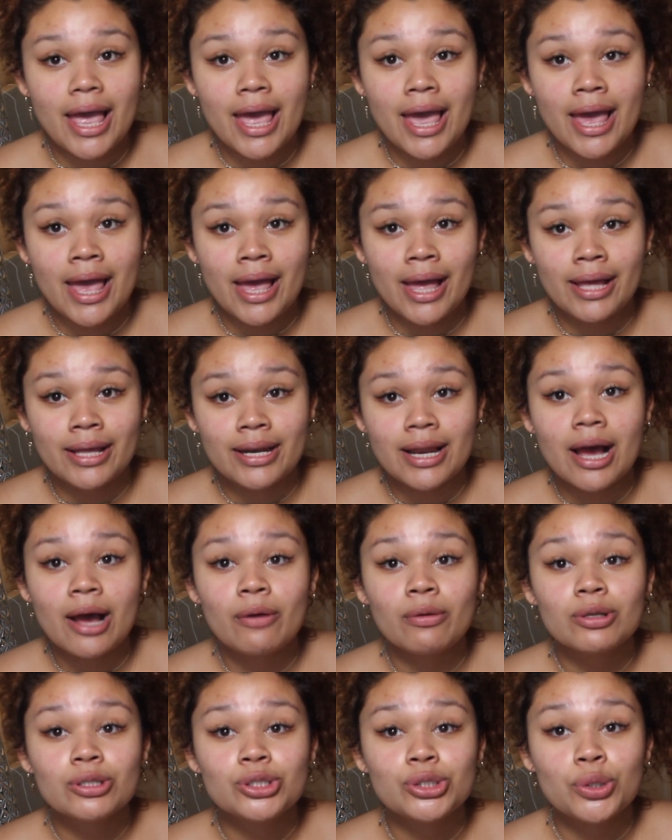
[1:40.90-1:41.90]
and I
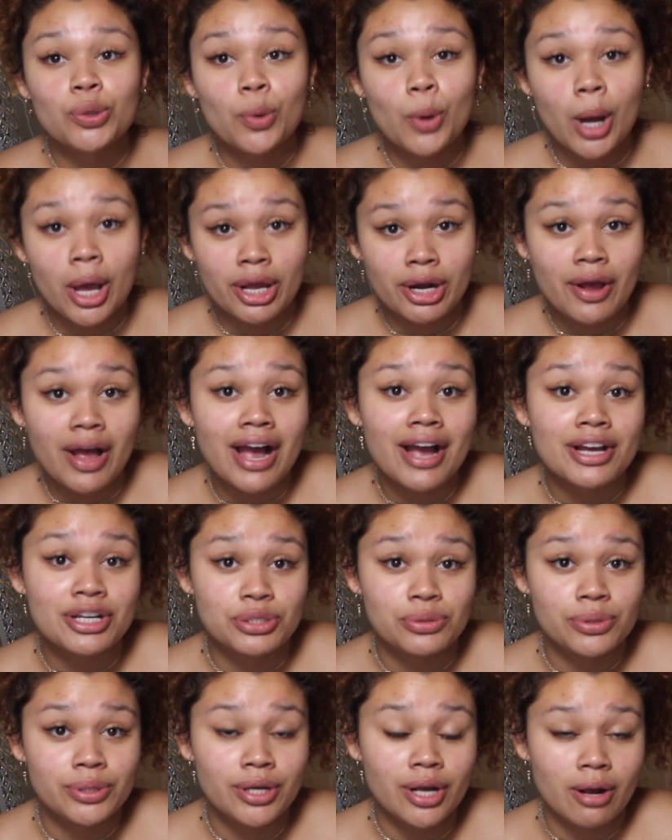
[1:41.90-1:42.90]
will try to
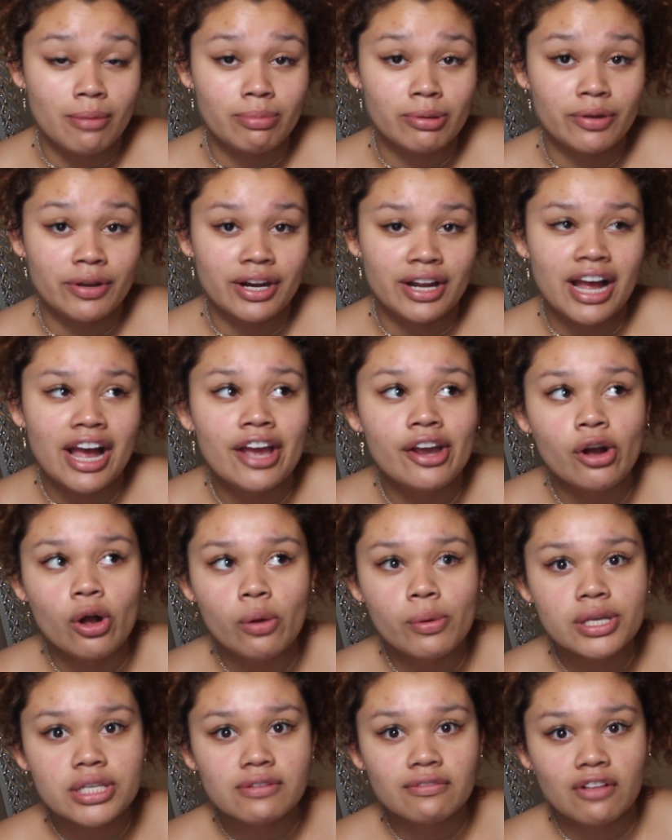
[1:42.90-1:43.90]
actually upload it. I
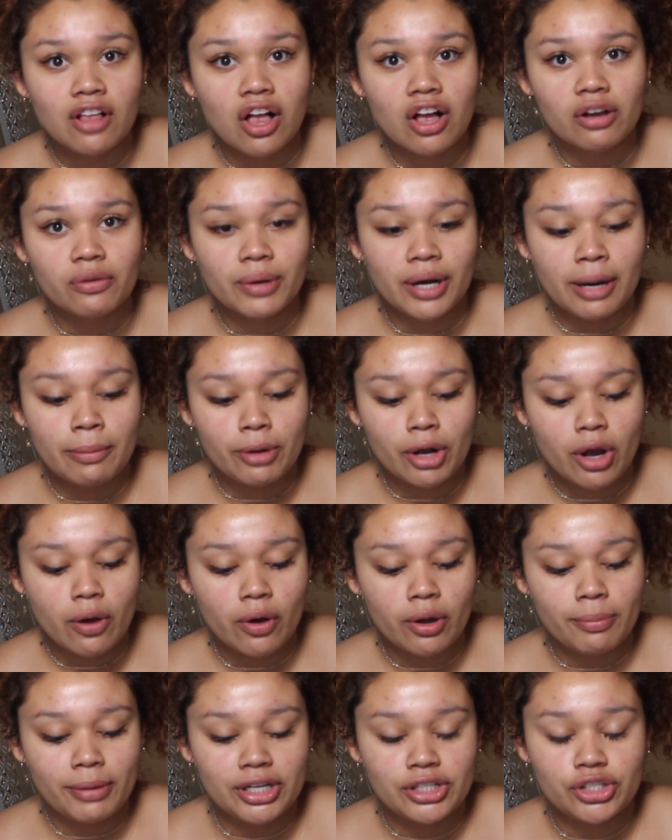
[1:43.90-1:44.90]
always vlog when I go
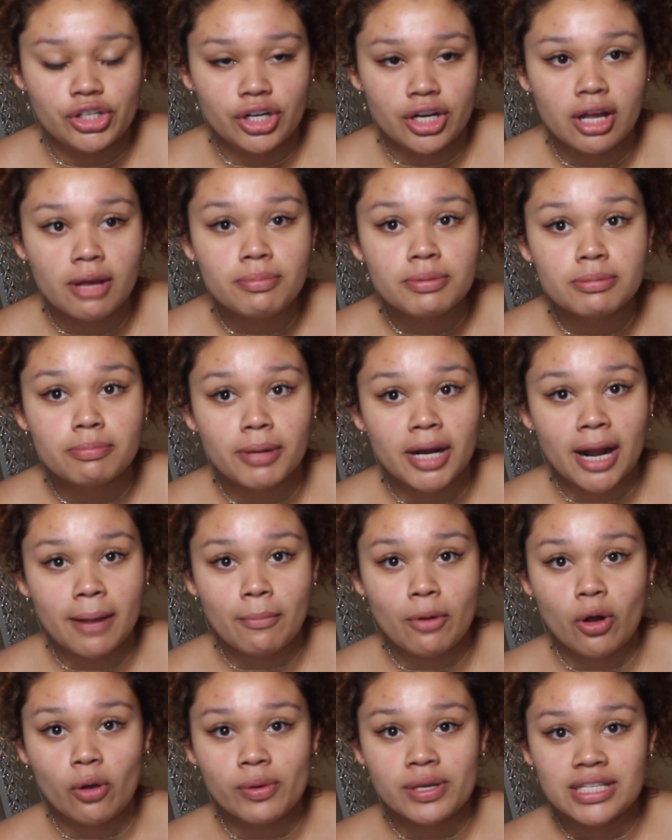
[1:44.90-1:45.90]
on my trips, but
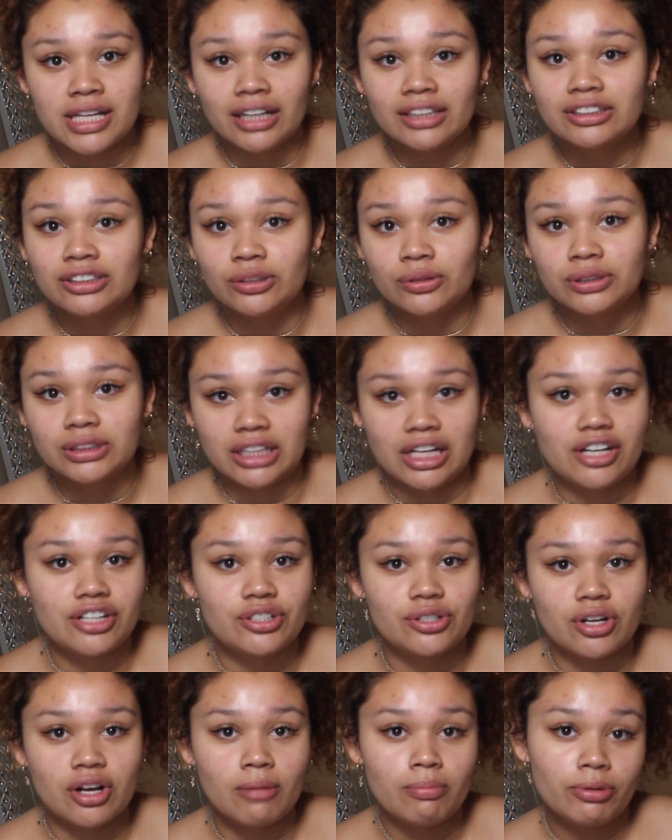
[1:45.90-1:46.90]
I'm always like too scared
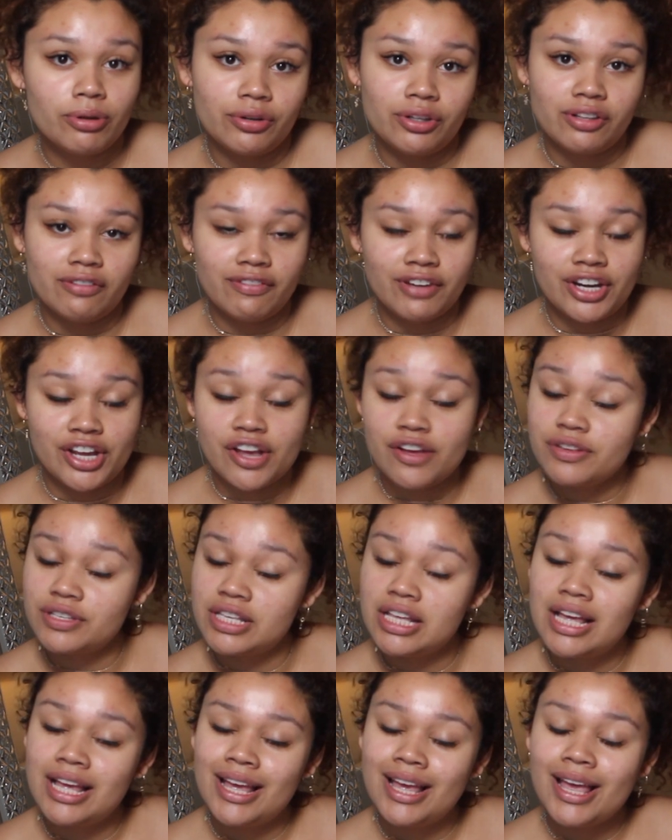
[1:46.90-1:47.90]
to upload the videos
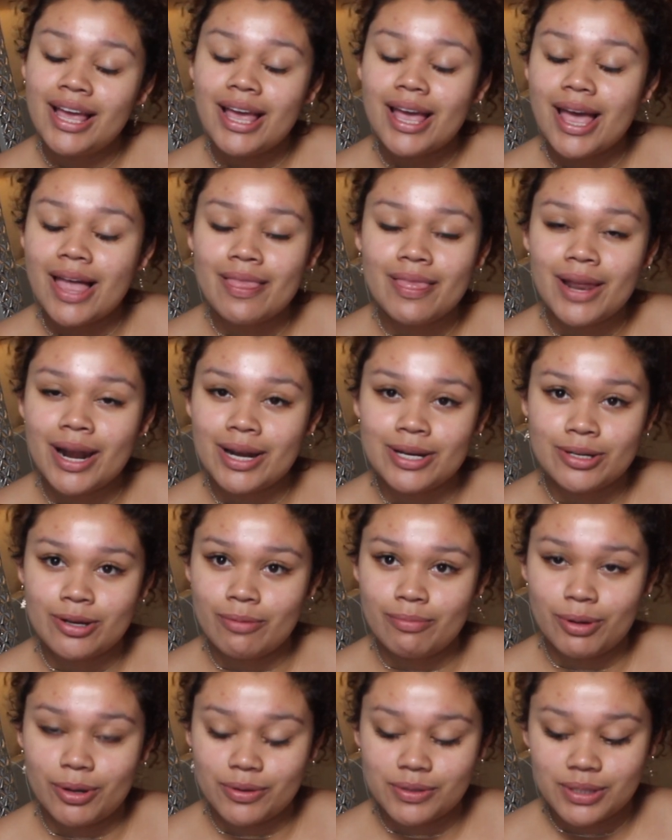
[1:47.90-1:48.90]
and then I
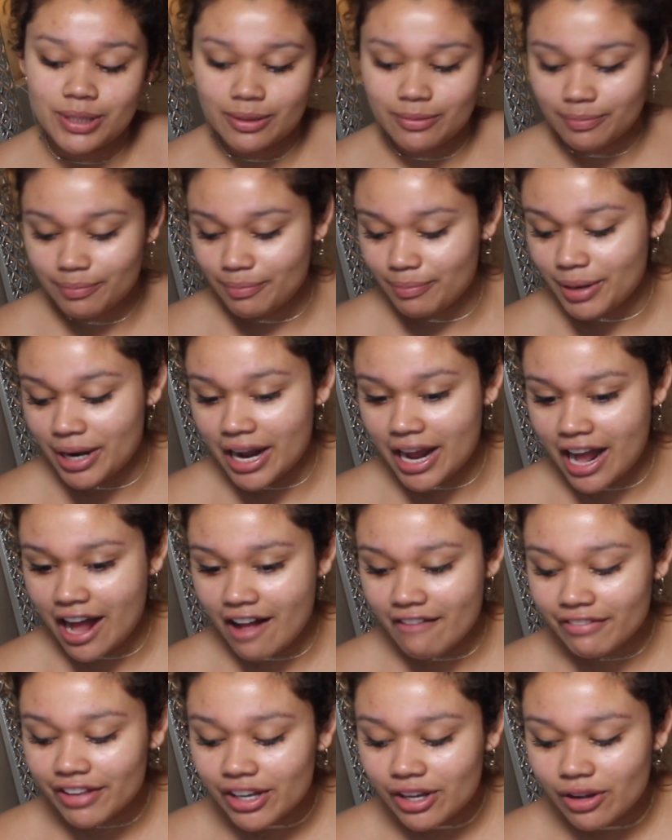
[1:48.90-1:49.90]
don't post them. But I
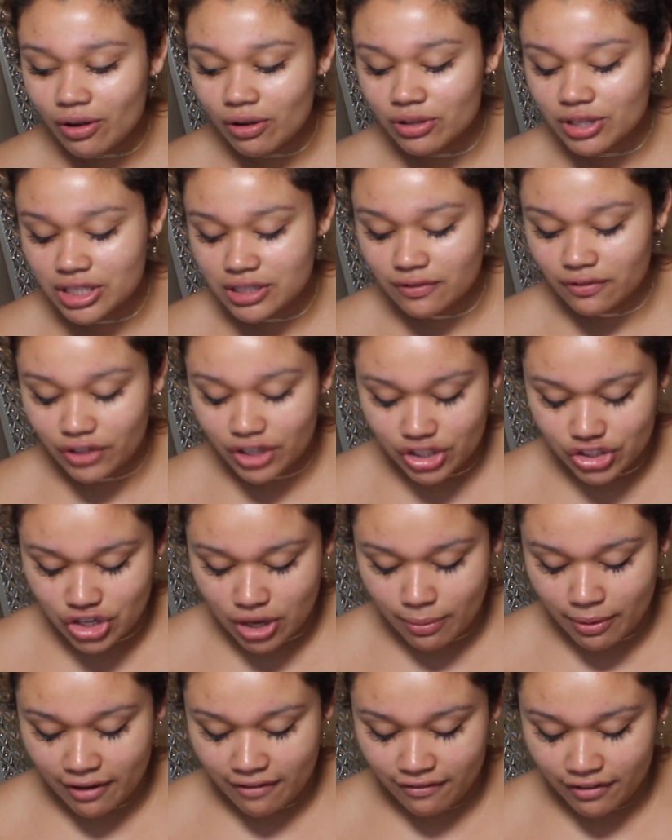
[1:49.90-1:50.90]
have like all this footage
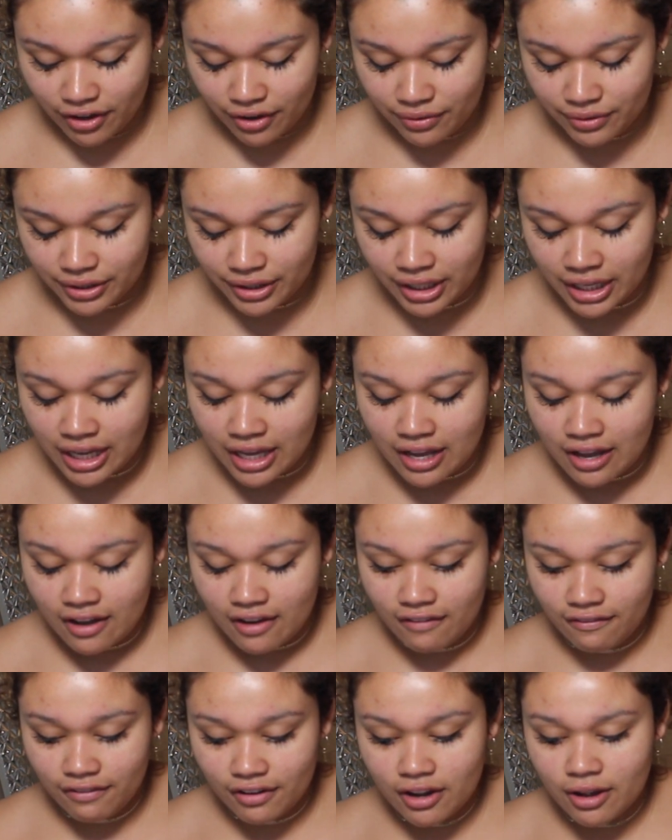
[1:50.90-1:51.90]
on my phone
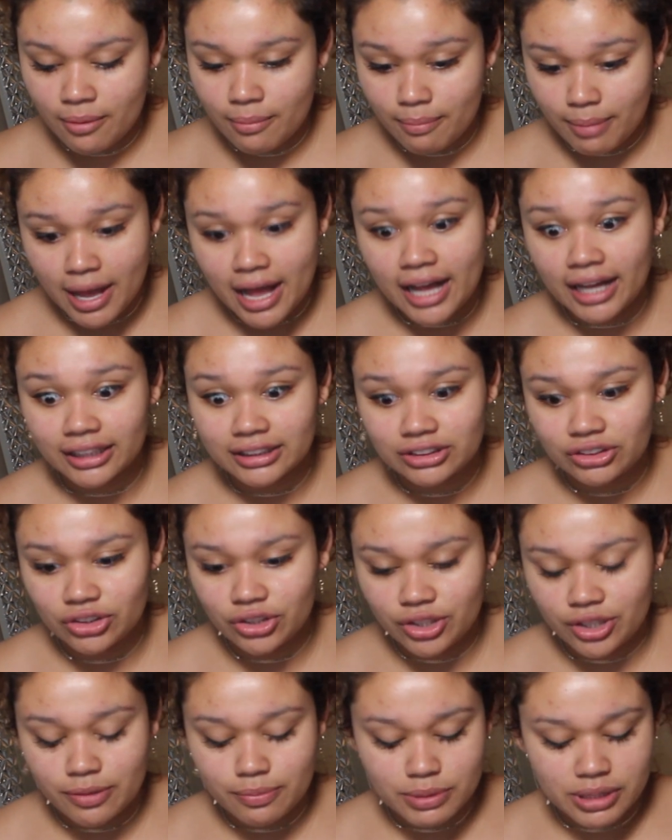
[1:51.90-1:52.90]
from past
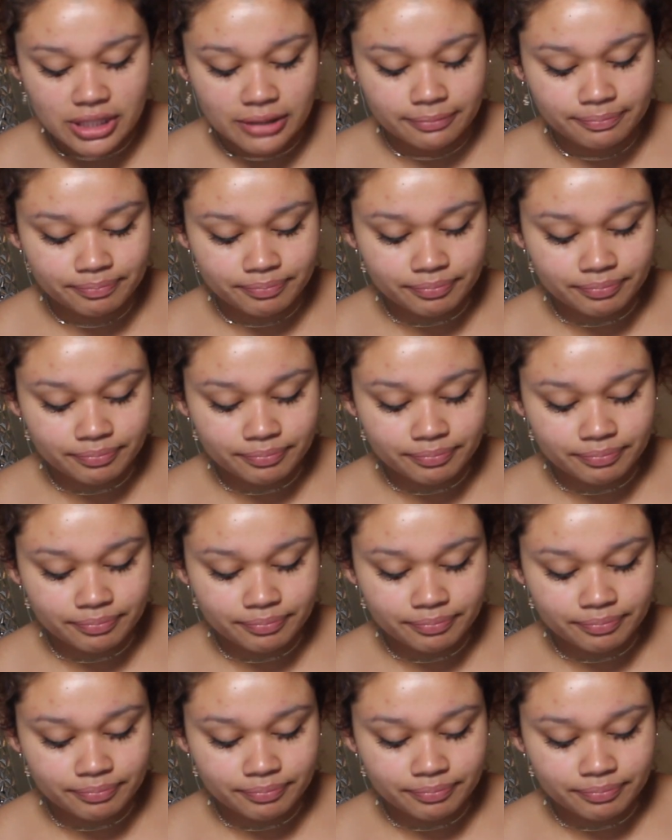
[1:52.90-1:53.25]
trips.